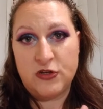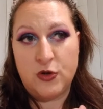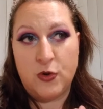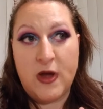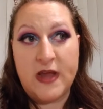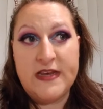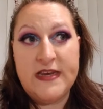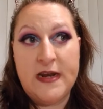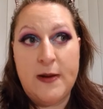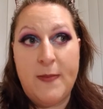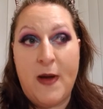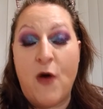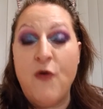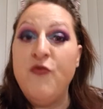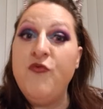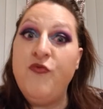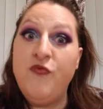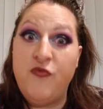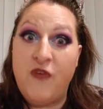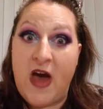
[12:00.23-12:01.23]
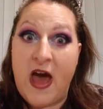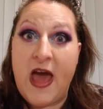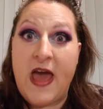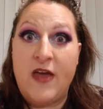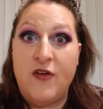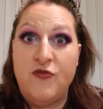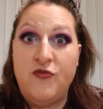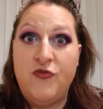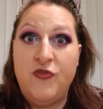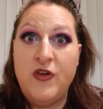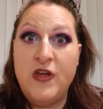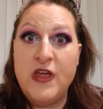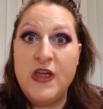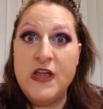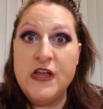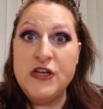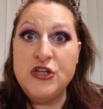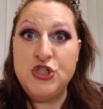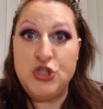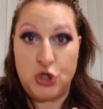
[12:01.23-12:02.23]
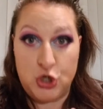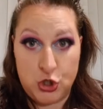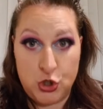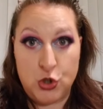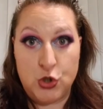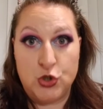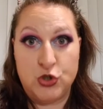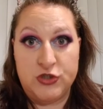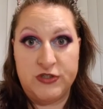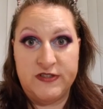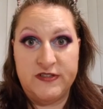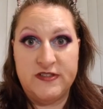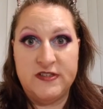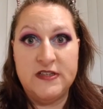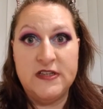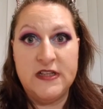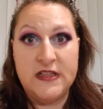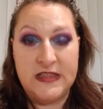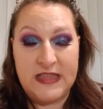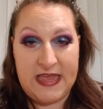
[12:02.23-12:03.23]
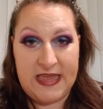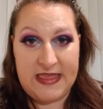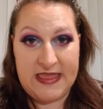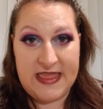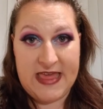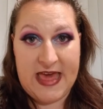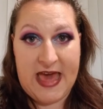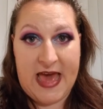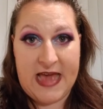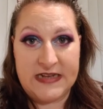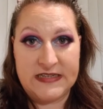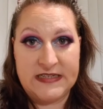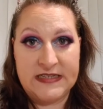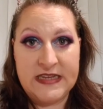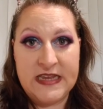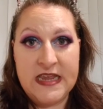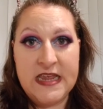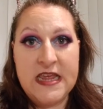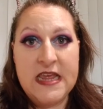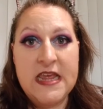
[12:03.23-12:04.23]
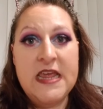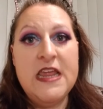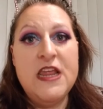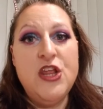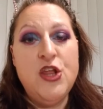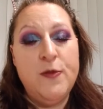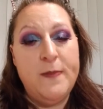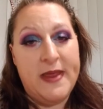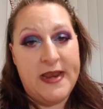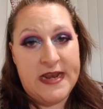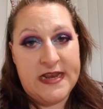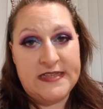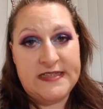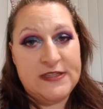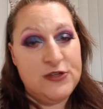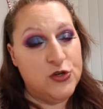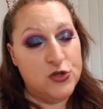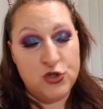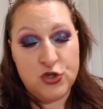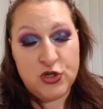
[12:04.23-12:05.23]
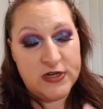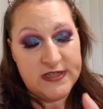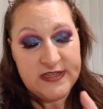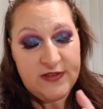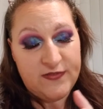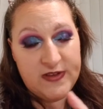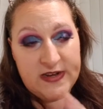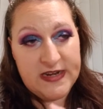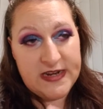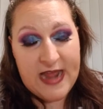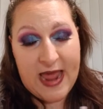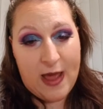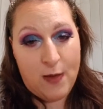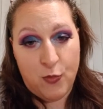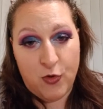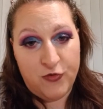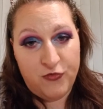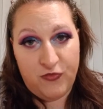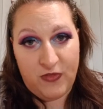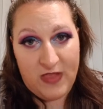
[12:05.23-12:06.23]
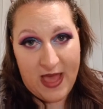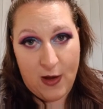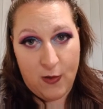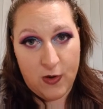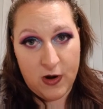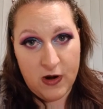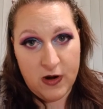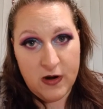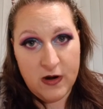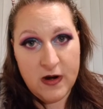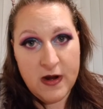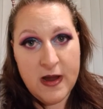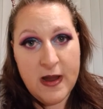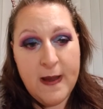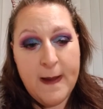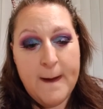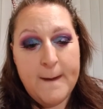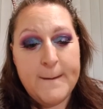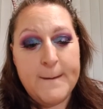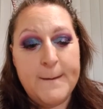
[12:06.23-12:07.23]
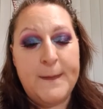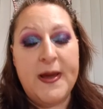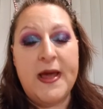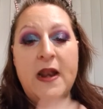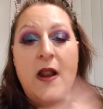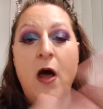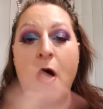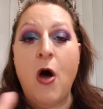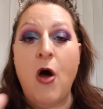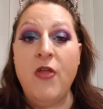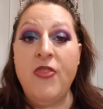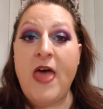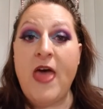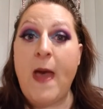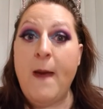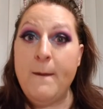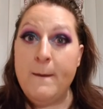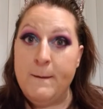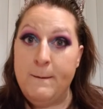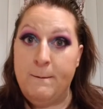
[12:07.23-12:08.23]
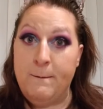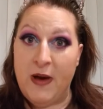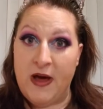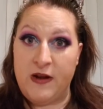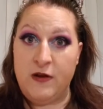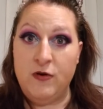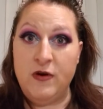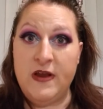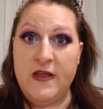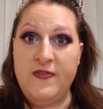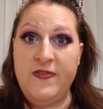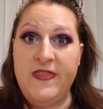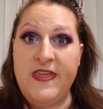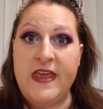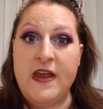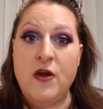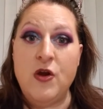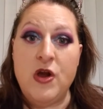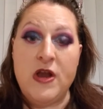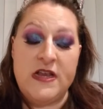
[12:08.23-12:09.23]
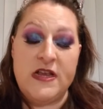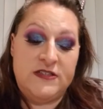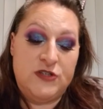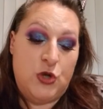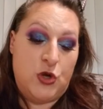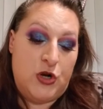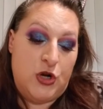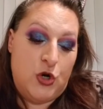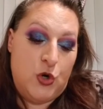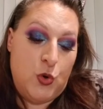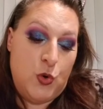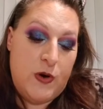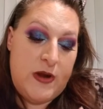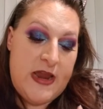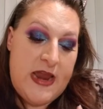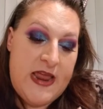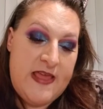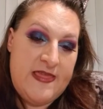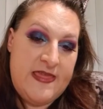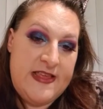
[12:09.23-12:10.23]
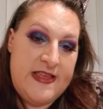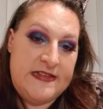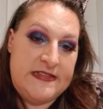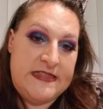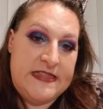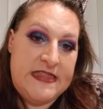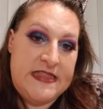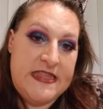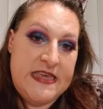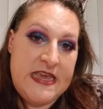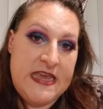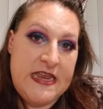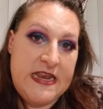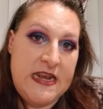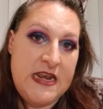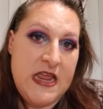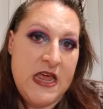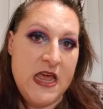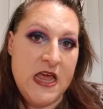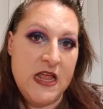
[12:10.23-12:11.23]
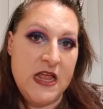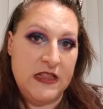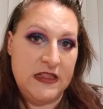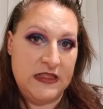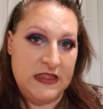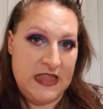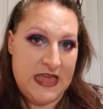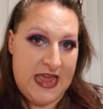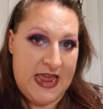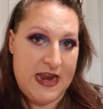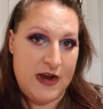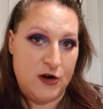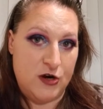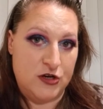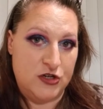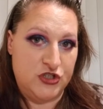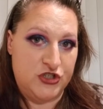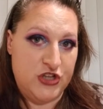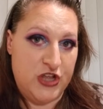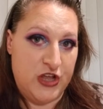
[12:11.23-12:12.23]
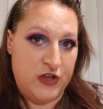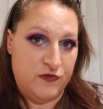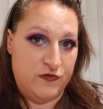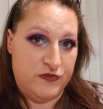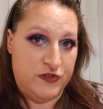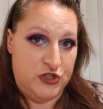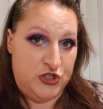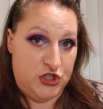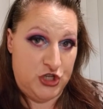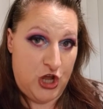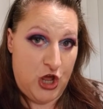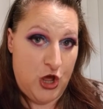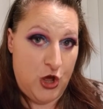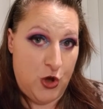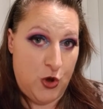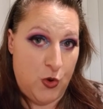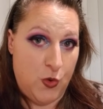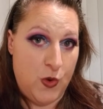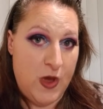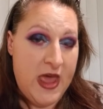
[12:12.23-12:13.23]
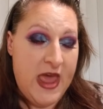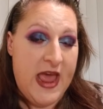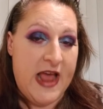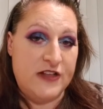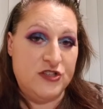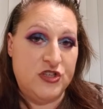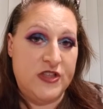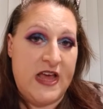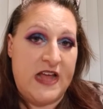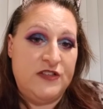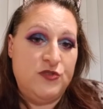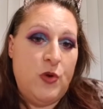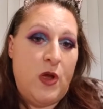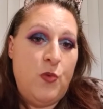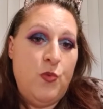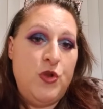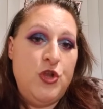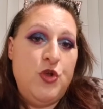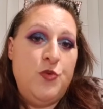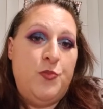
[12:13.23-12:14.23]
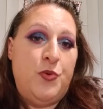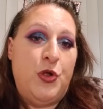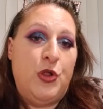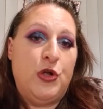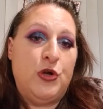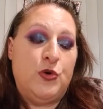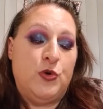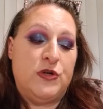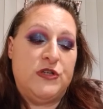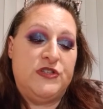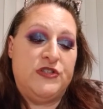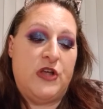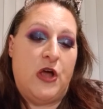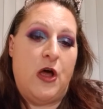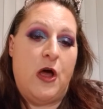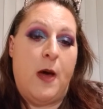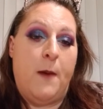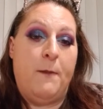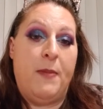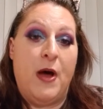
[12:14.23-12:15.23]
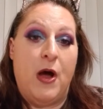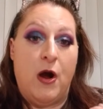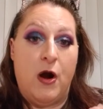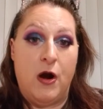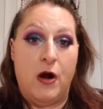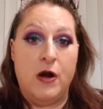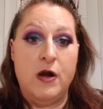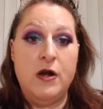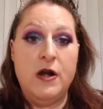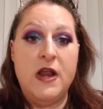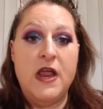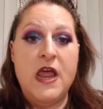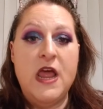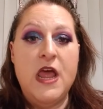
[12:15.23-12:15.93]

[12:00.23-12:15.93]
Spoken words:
dough, I did about 5 turns like that. You're gonna definitely need to add more flour, but all that butter in there is gonna create these thin layers of dough. And so that's why when you pull a croissant apart,